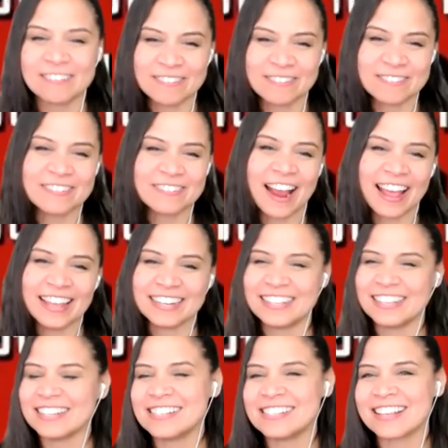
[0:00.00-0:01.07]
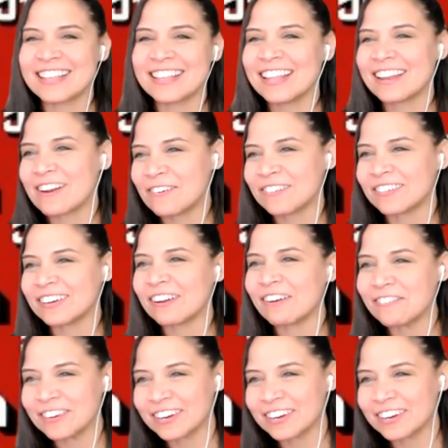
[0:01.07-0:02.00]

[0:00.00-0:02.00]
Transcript: Ryan can say that over and over